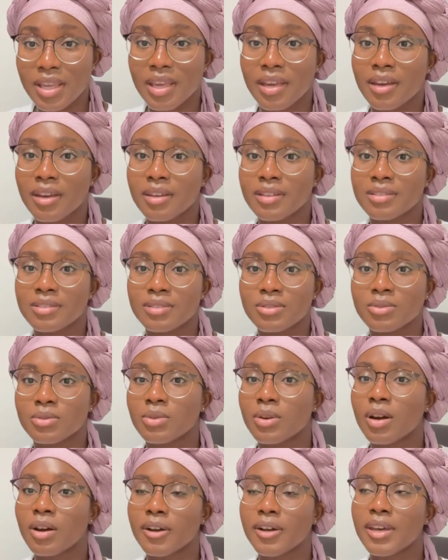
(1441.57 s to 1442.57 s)
And you know,
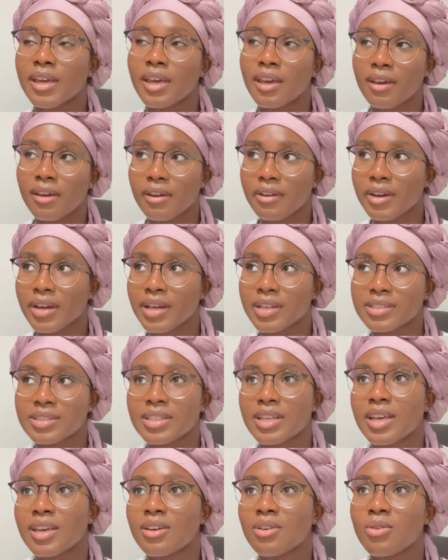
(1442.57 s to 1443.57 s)
our hair has
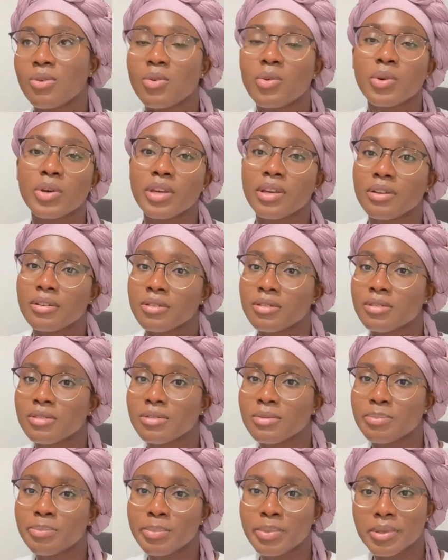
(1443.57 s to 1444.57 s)
like
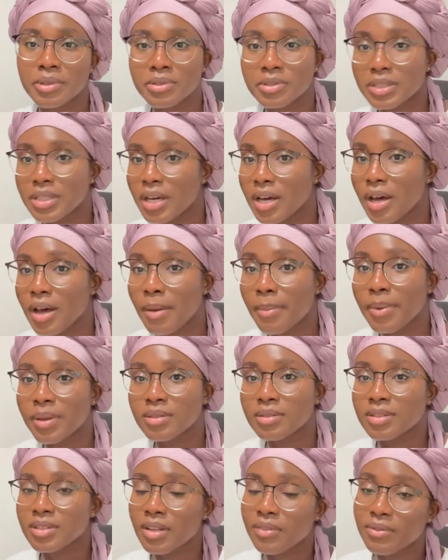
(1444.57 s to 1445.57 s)
oil buildup and
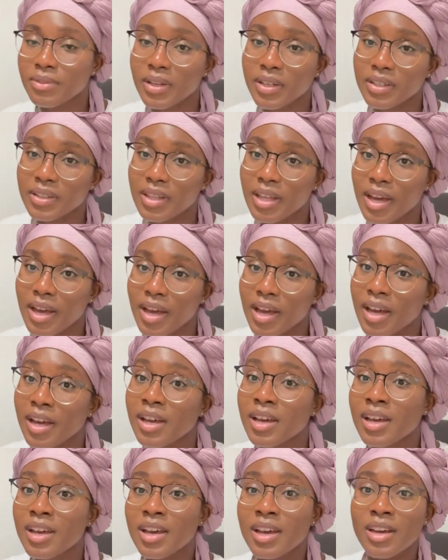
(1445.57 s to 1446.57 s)
stuff like that.
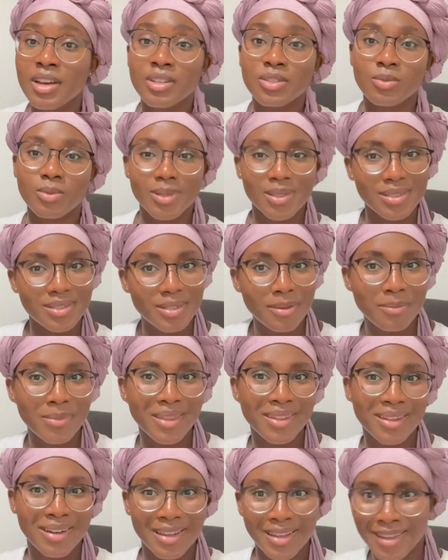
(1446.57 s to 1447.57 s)
So I need
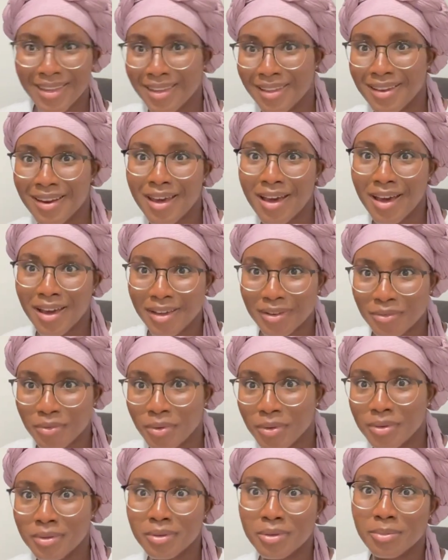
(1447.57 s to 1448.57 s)
something that I can hide for
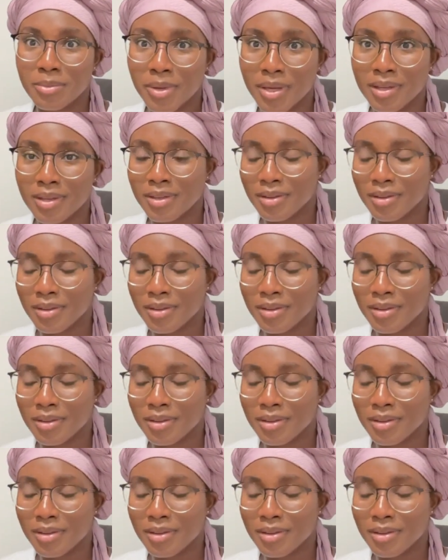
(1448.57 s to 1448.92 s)
a little bit.